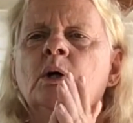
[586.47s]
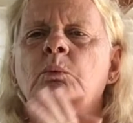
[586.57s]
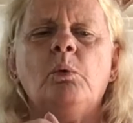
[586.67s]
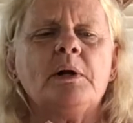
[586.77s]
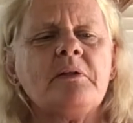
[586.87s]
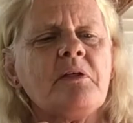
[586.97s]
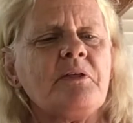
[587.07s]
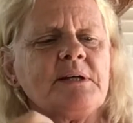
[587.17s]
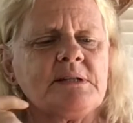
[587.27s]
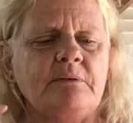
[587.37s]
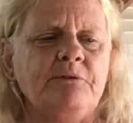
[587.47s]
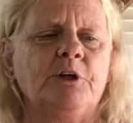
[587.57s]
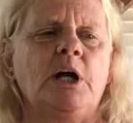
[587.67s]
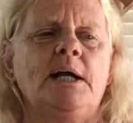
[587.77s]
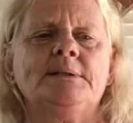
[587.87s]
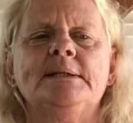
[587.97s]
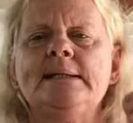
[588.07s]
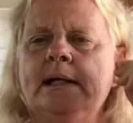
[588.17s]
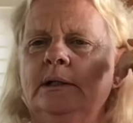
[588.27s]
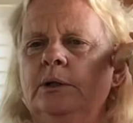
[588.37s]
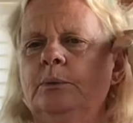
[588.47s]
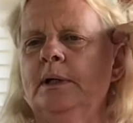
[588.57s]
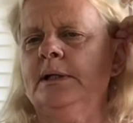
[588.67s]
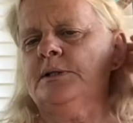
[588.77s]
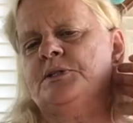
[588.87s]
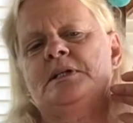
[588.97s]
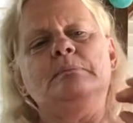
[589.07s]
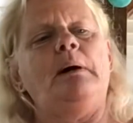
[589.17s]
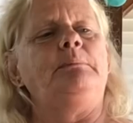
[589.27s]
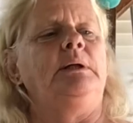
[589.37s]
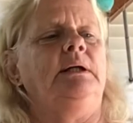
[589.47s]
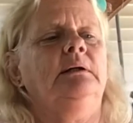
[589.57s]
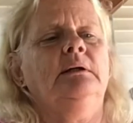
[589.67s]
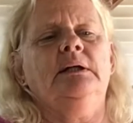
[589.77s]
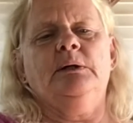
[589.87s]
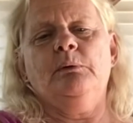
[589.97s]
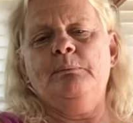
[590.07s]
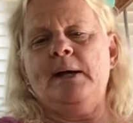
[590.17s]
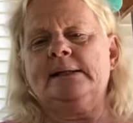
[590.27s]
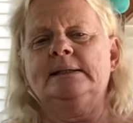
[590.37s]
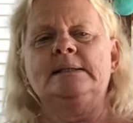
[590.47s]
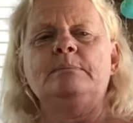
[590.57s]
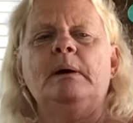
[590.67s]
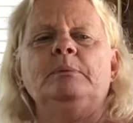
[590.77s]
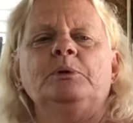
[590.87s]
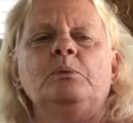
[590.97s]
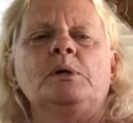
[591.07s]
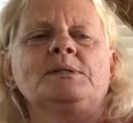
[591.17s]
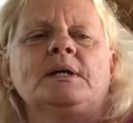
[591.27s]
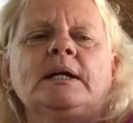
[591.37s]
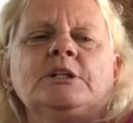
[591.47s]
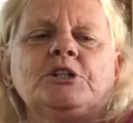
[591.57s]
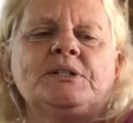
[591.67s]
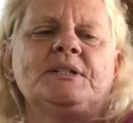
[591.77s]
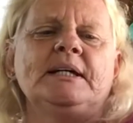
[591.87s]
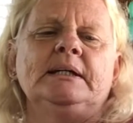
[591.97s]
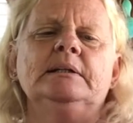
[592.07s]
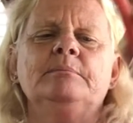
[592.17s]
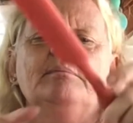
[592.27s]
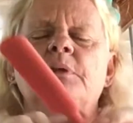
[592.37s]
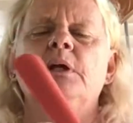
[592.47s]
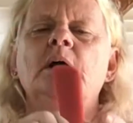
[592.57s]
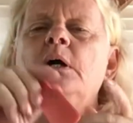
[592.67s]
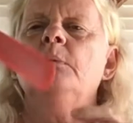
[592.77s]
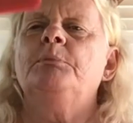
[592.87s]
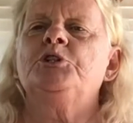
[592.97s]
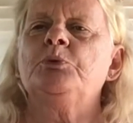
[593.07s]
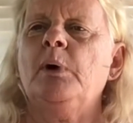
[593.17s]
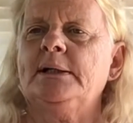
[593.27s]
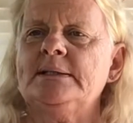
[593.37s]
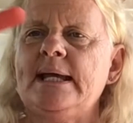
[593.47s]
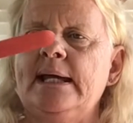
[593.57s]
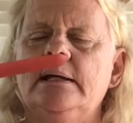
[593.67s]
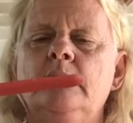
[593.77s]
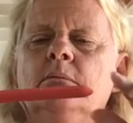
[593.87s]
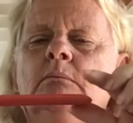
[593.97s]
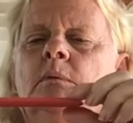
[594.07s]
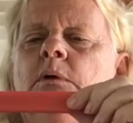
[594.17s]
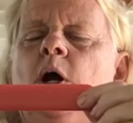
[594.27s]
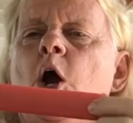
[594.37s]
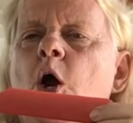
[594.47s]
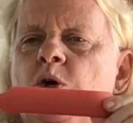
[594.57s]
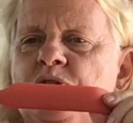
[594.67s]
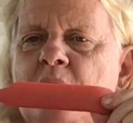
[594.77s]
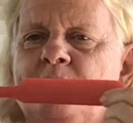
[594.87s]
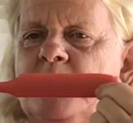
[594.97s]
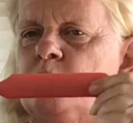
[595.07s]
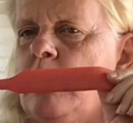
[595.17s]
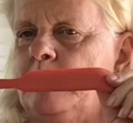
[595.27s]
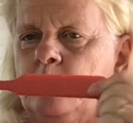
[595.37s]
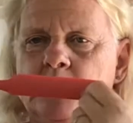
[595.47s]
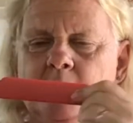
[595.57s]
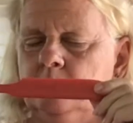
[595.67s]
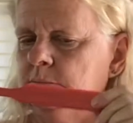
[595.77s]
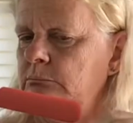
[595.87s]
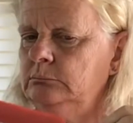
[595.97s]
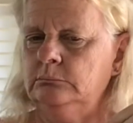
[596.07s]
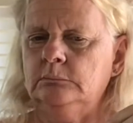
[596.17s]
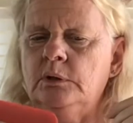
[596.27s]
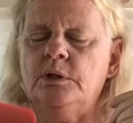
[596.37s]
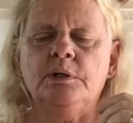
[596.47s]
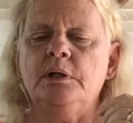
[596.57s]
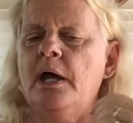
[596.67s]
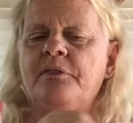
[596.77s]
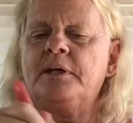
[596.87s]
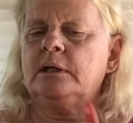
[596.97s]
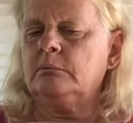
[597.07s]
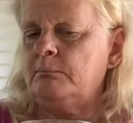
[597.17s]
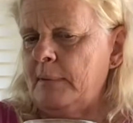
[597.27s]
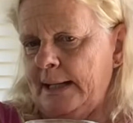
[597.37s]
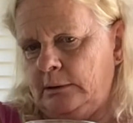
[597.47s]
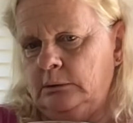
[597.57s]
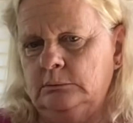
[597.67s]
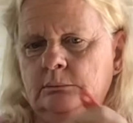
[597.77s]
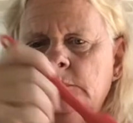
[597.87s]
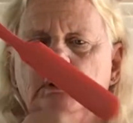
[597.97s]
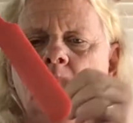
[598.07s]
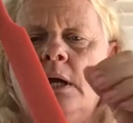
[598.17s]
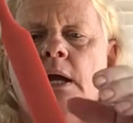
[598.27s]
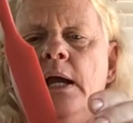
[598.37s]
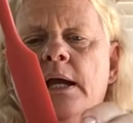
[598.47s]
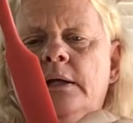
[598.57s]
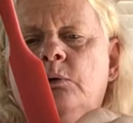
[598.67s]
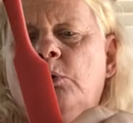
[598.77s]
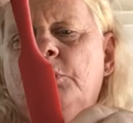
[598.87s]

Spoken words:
One of the things I forgot to tell you is debubbling. And I went back and debubbled the ones that I just did. But you want to take something rubbery, nothing metal. And all